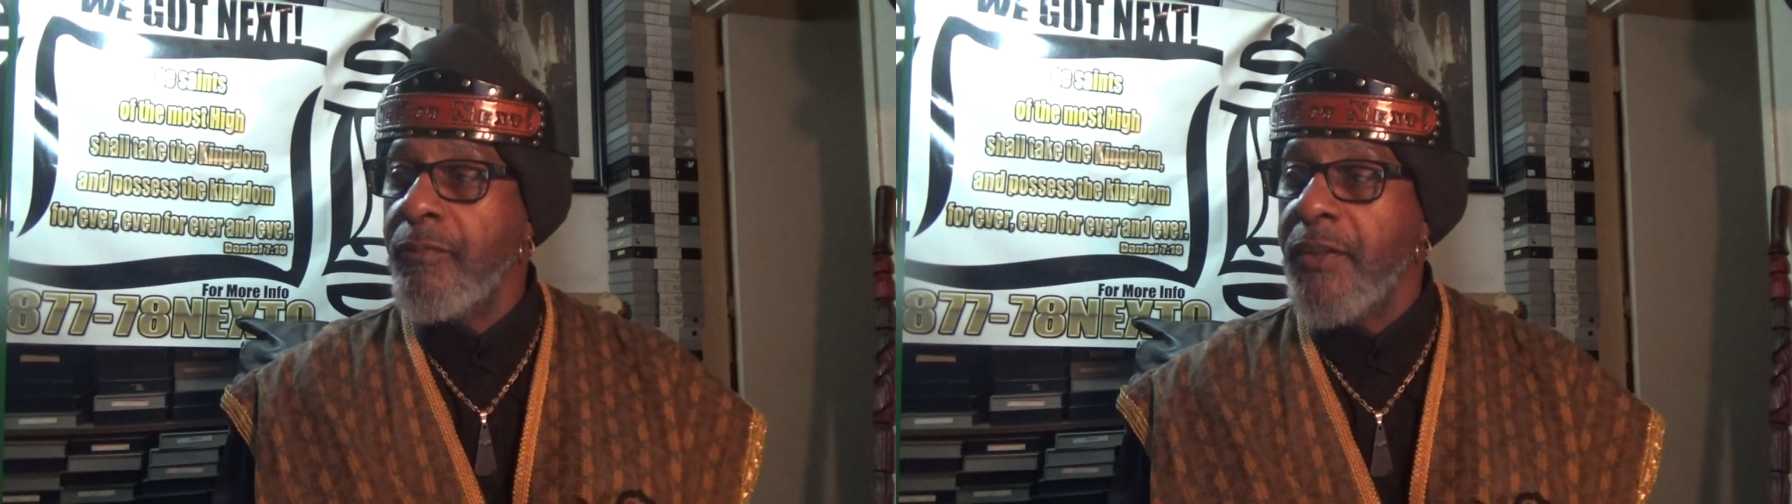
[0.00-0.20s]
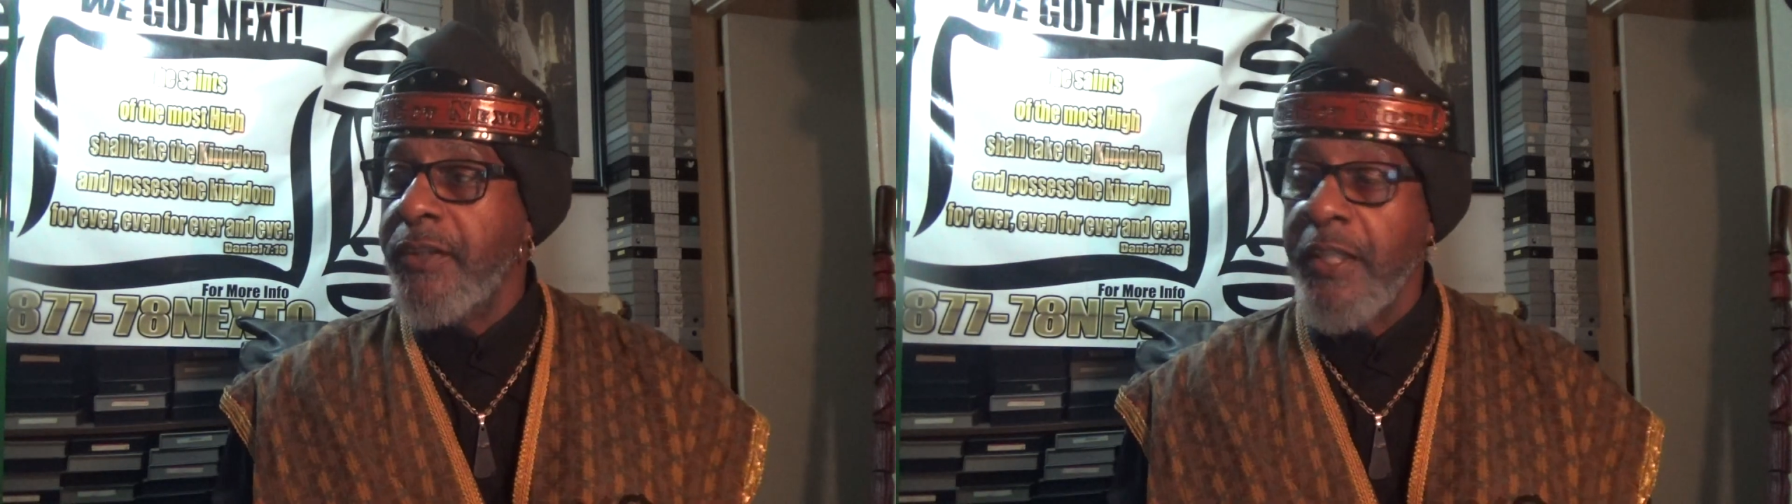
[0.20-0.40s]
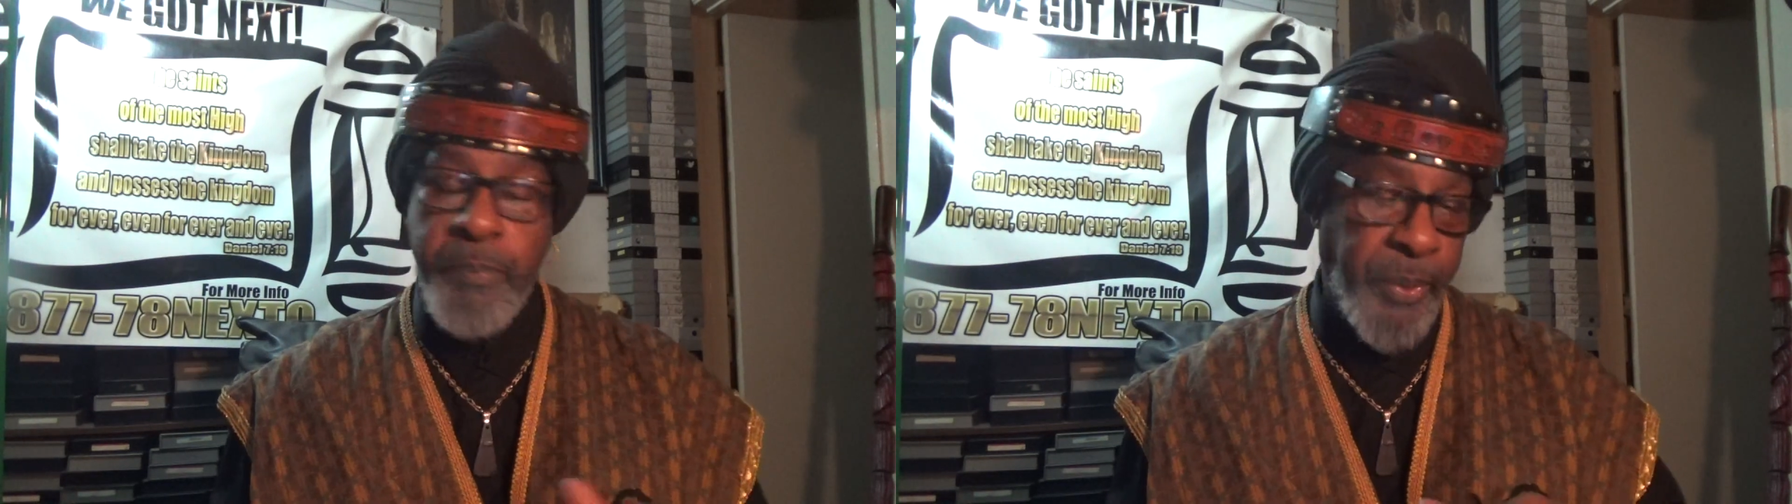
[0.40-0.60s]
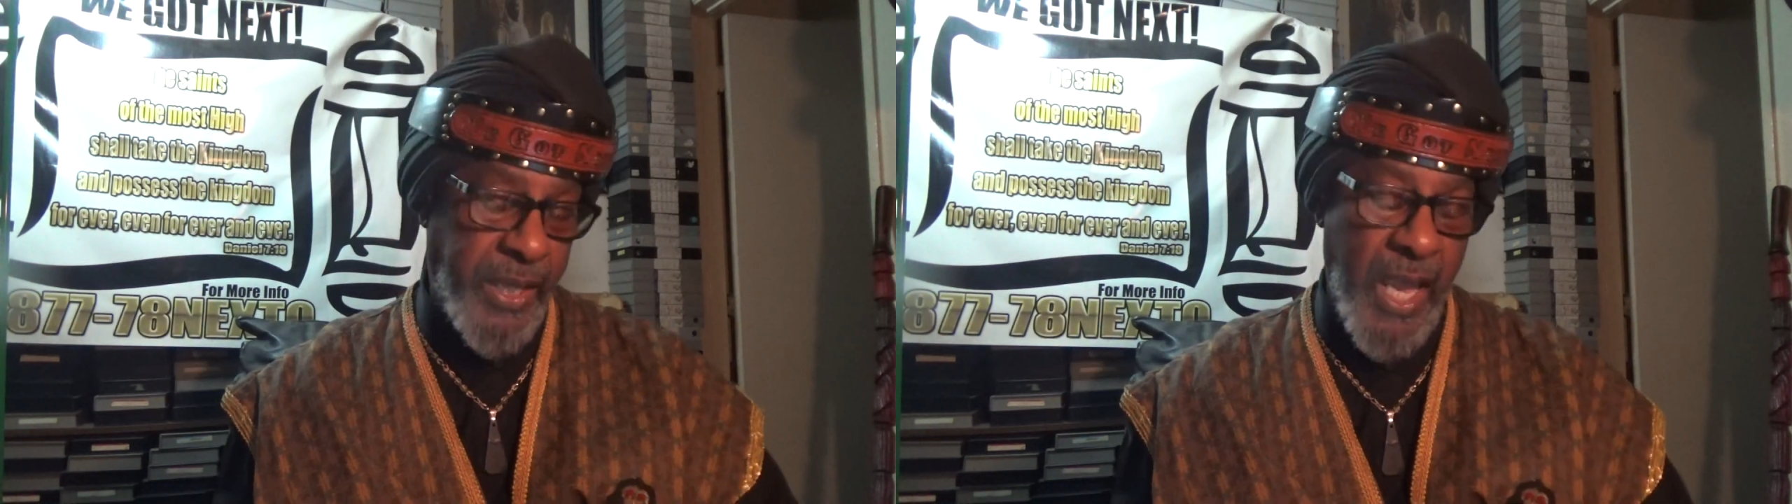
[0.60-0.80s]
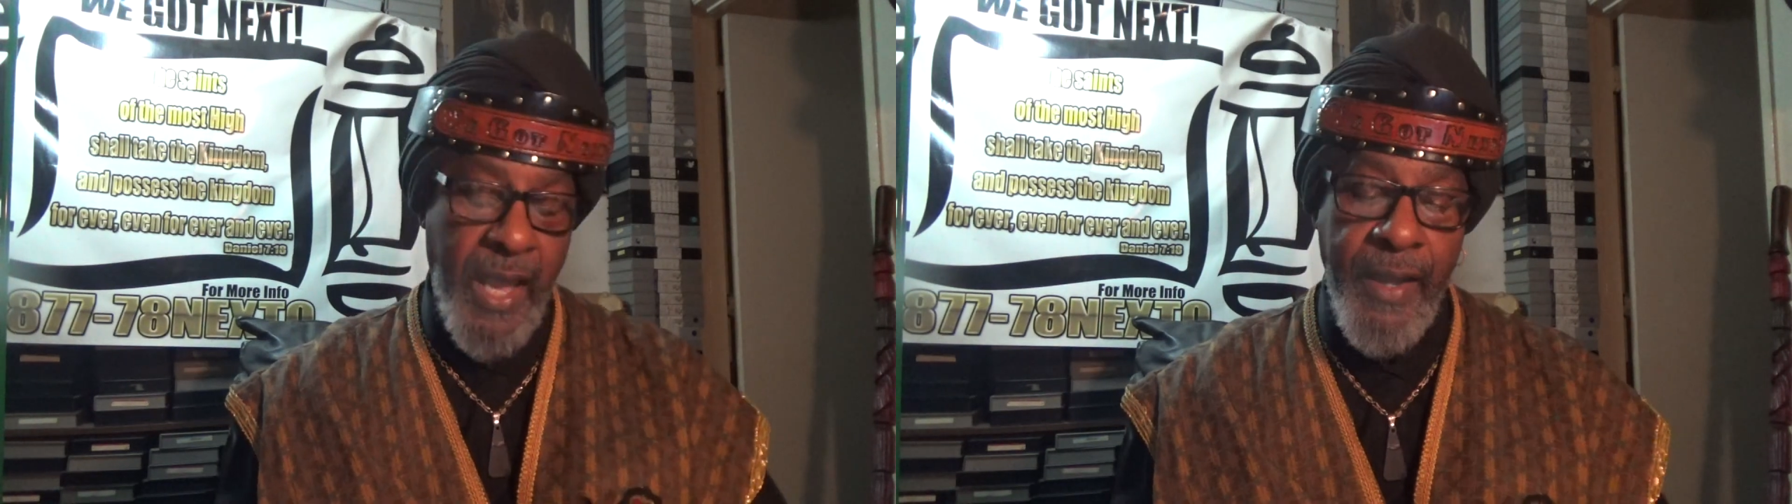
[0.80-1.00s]
That's
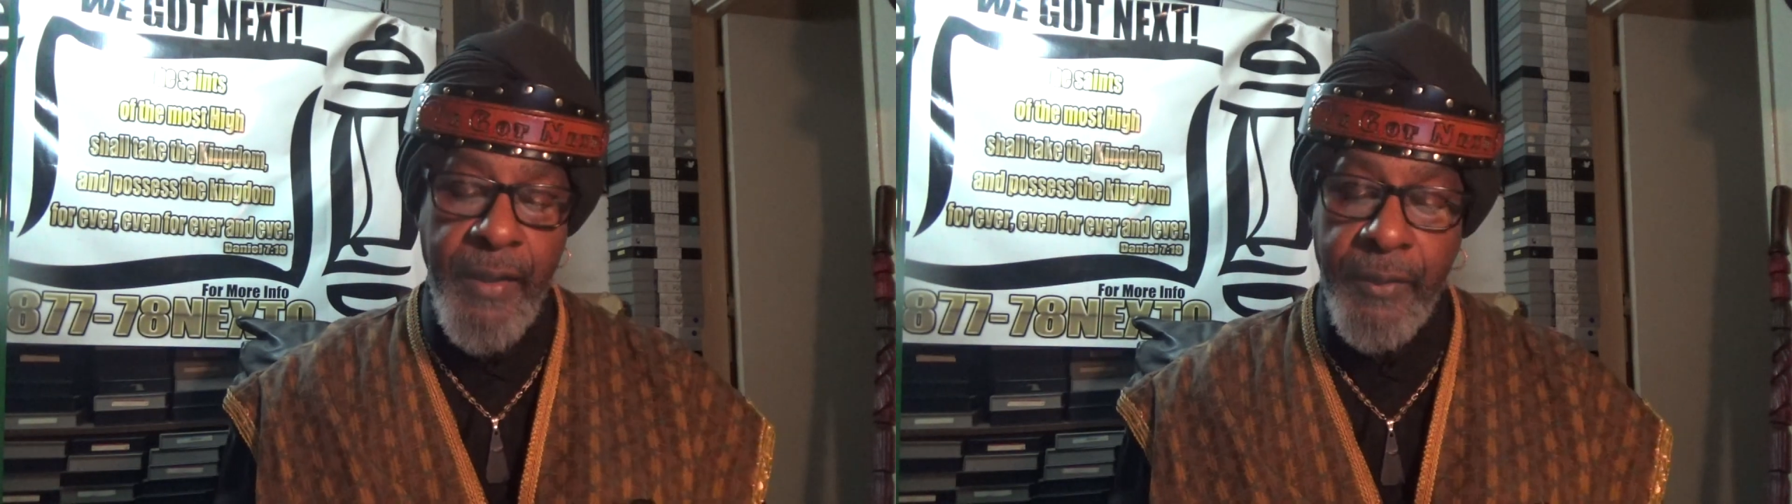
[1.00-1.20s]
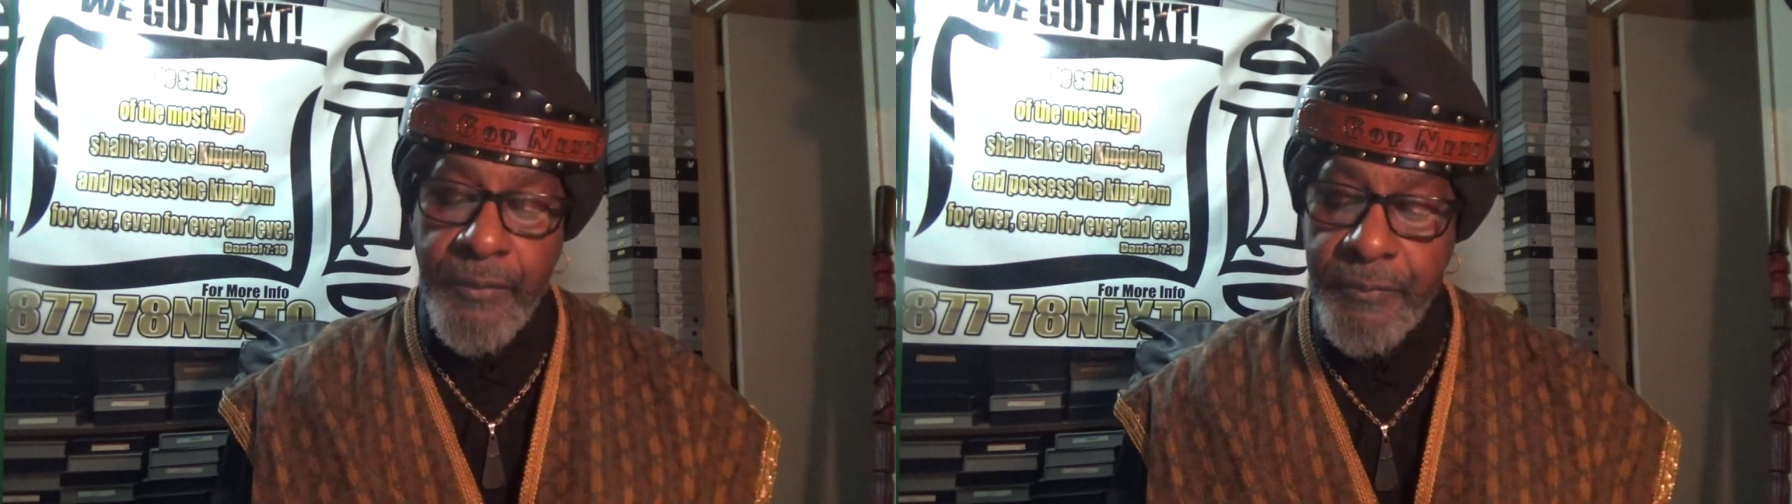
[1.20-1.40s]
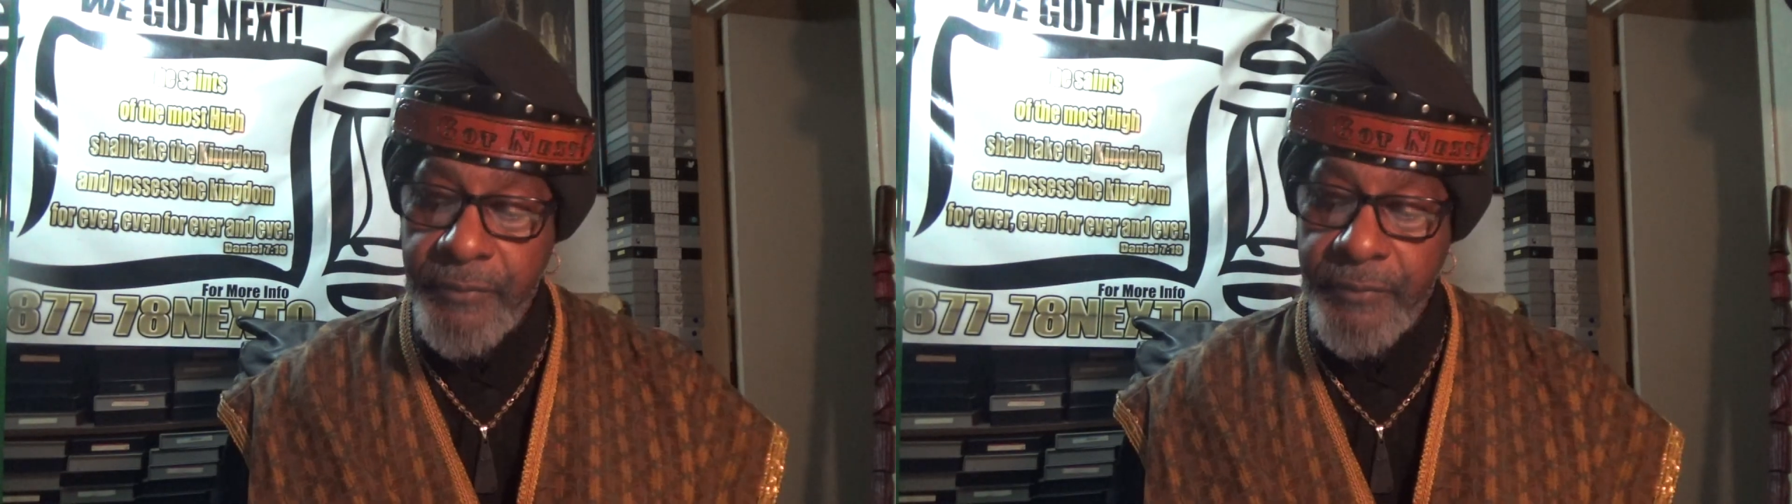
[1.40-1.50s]
B-A-L.